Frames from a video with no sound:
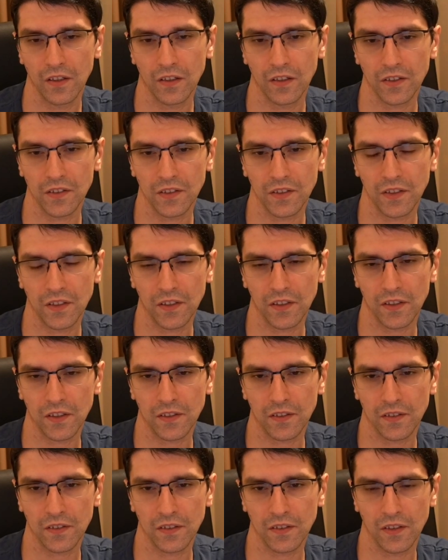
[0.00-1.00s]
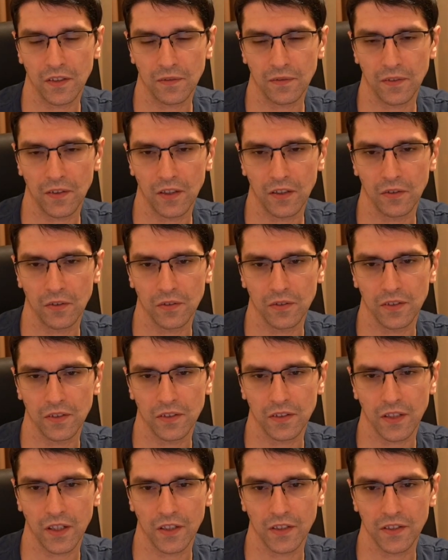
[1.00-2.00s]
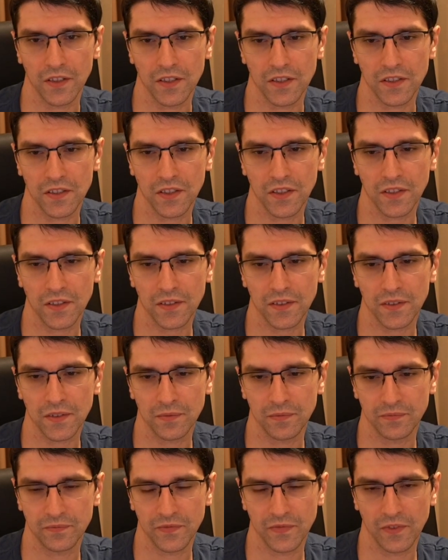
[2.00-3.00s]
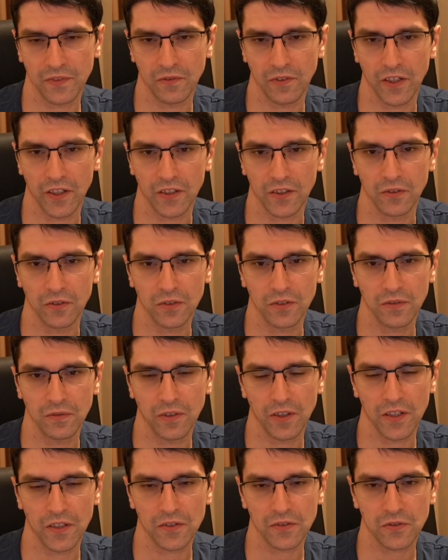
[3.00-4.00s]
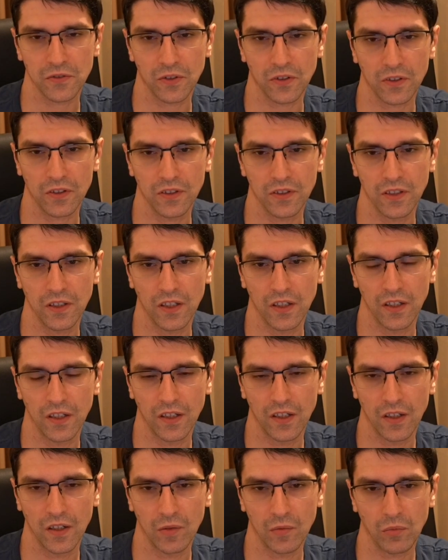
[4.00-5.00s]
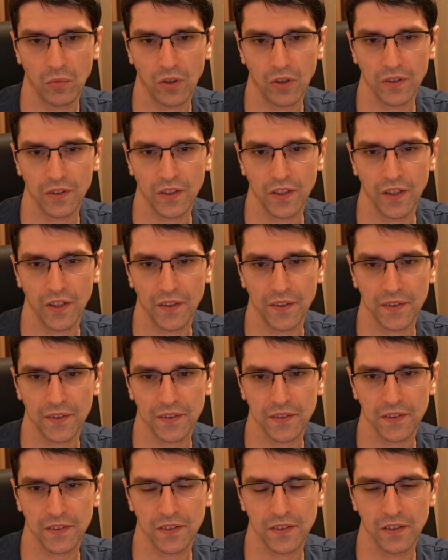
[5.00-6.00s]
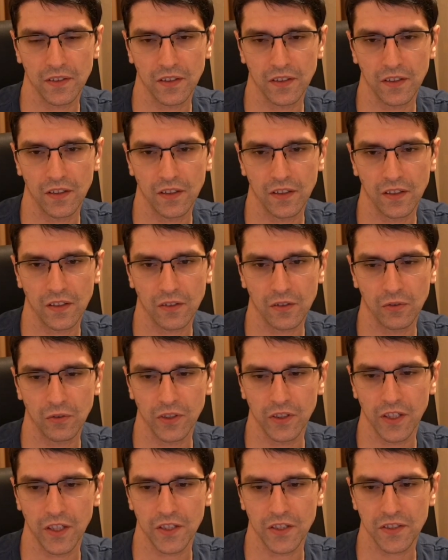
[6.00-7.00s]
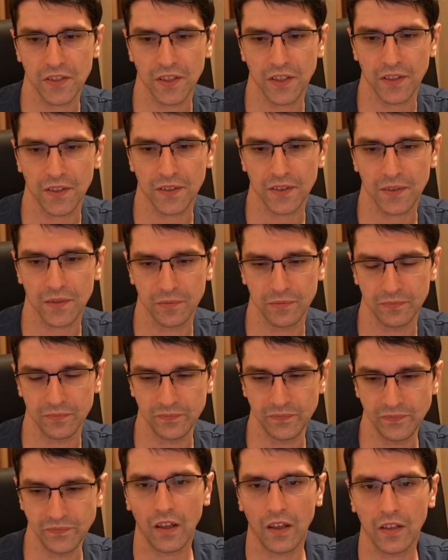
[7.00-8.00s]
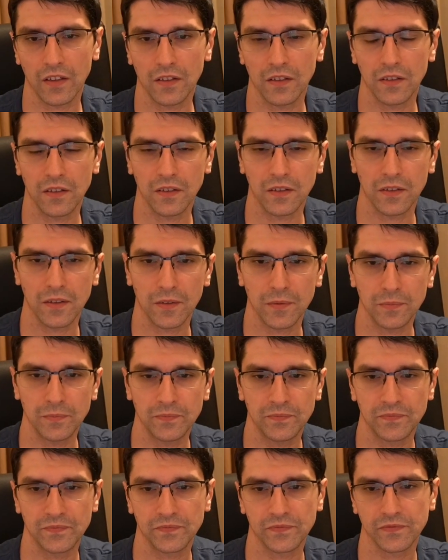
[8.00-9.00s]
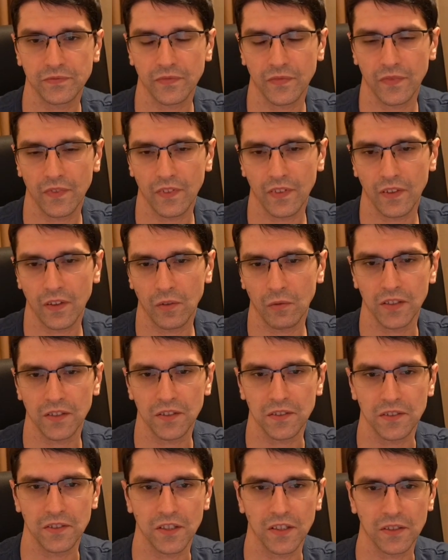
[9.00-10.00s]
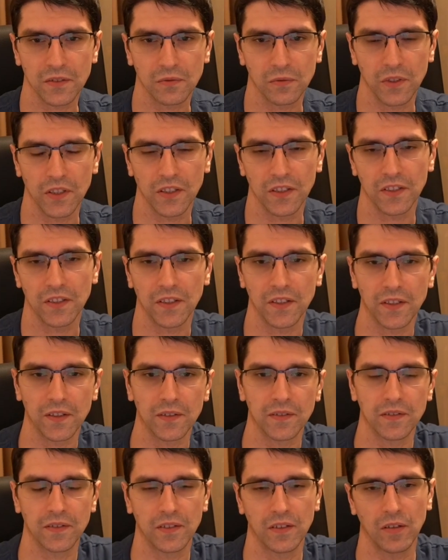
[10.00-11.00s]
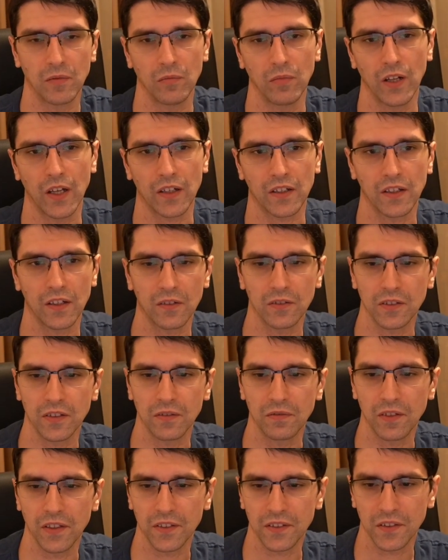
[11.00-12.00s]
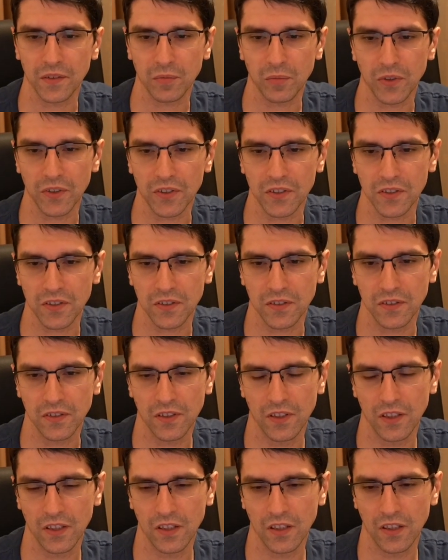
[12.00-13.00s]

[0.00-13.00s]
And here there followed knight h6. Very good, very strong. Pawn takes, queen h6. And white is just winning here. Black cannot defend his position.